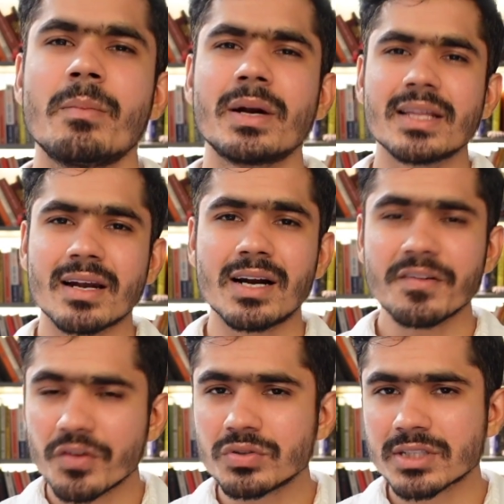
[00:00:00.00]
But there are
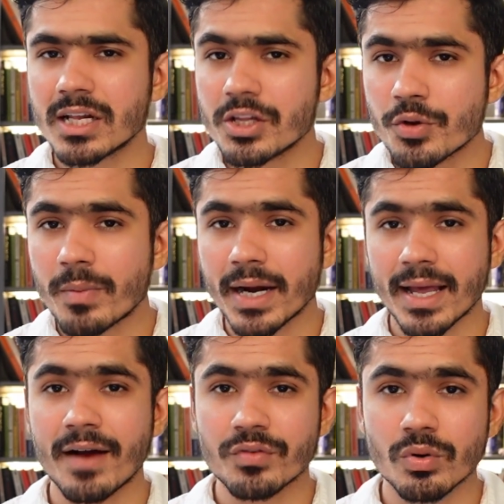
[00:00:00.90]
few skills you might
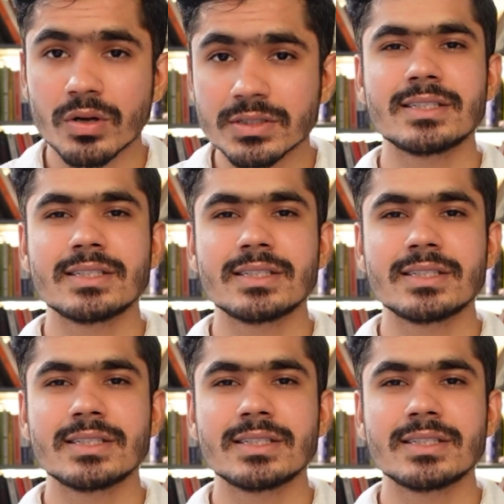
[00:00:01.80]
have to learn,